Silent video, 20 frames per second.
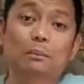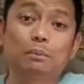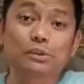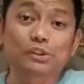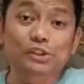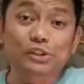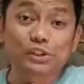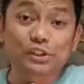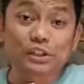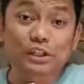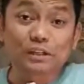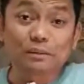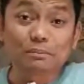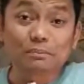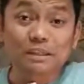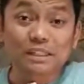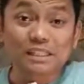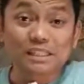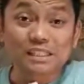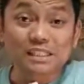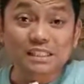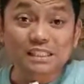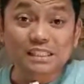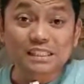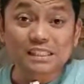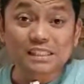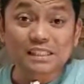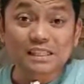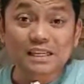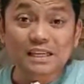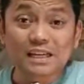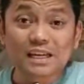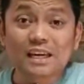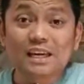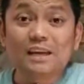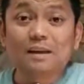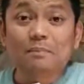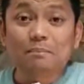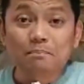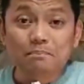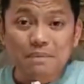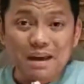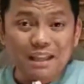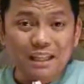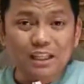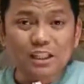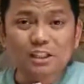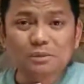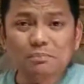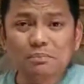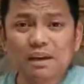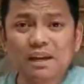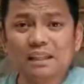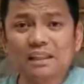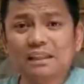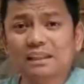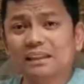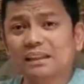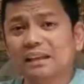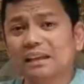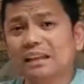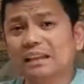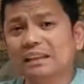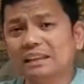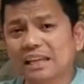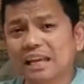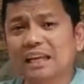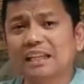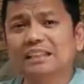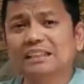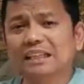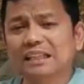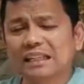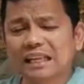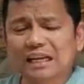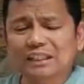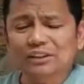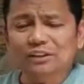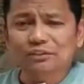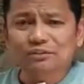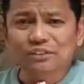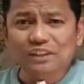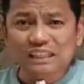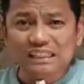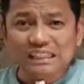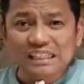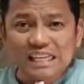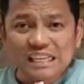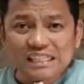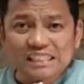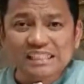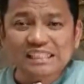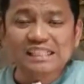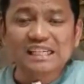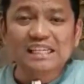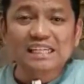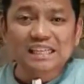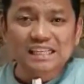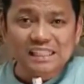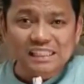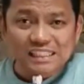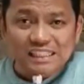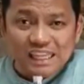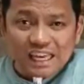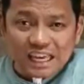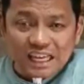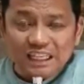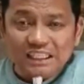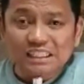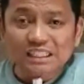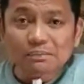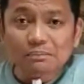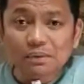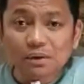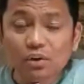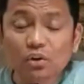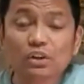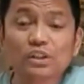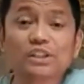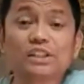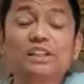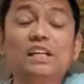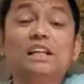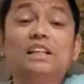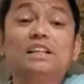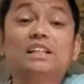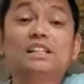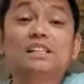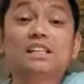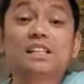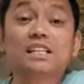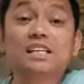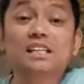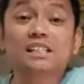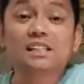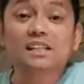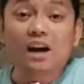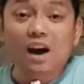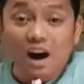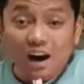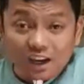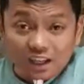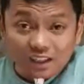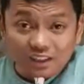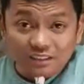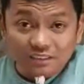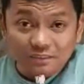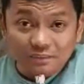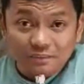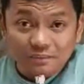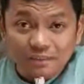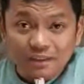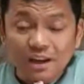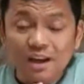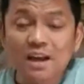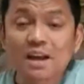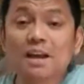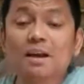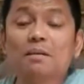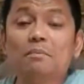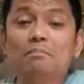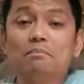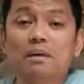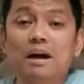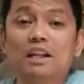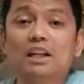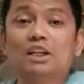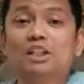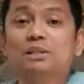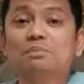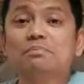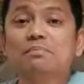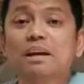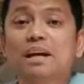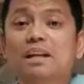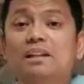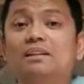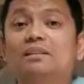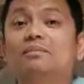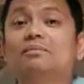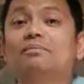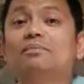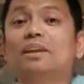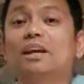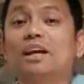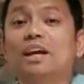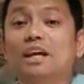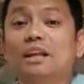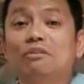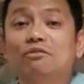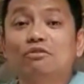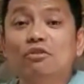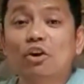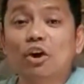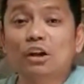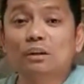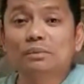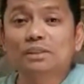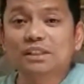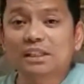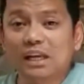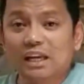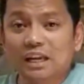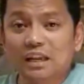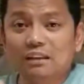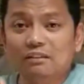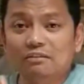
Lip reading: of a certain business. Management entails a lot of techniques, skills, because dentistry is hard. Management involves